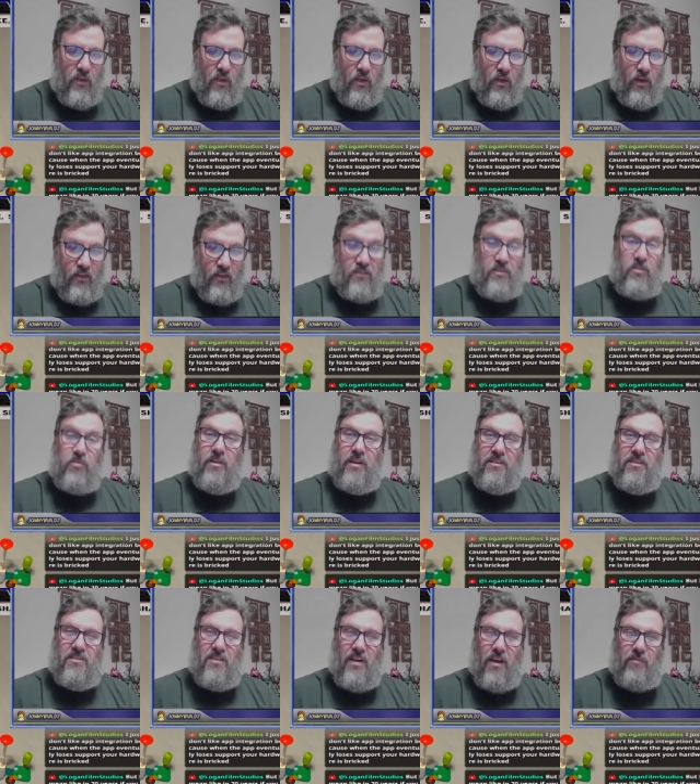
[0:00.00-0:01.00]
until next
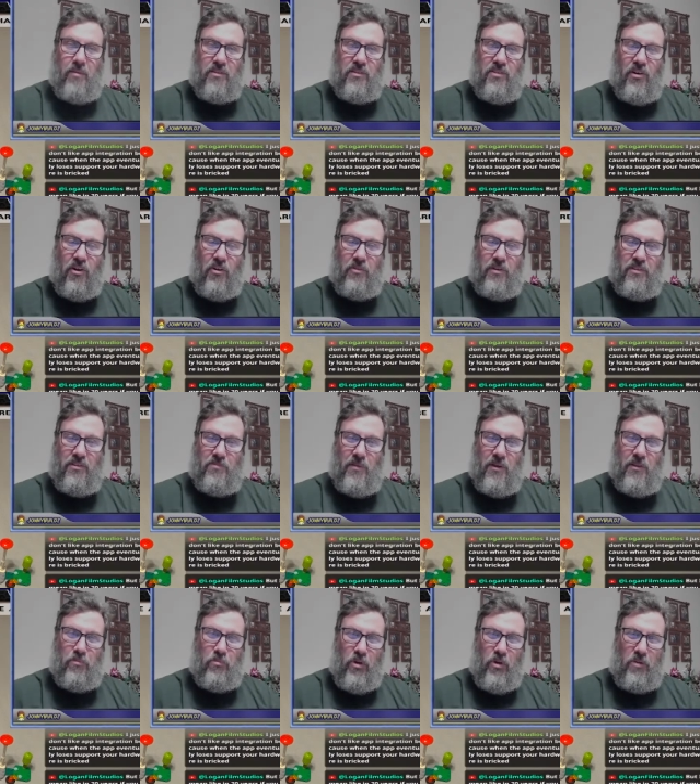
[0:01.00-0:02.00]
time, as always, may the
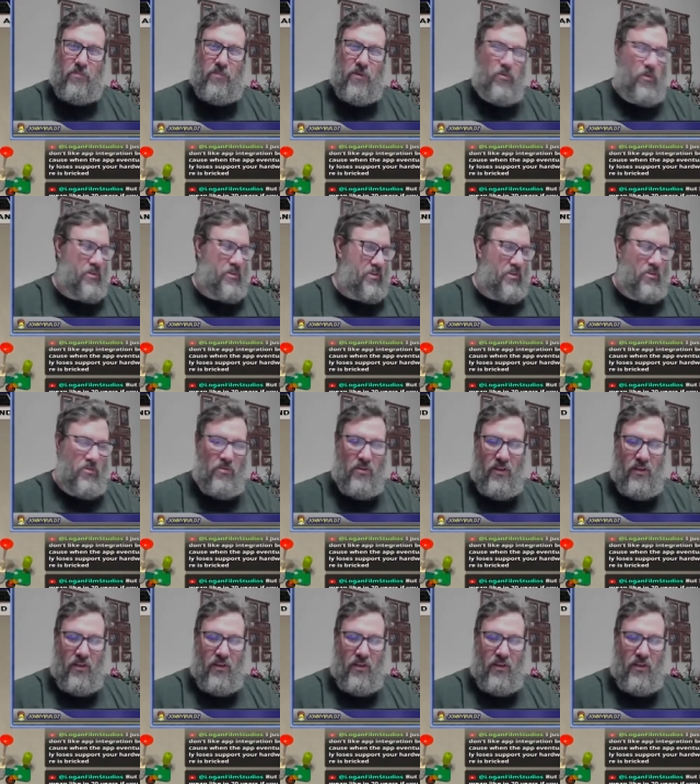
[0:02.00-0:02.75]
brick be with you,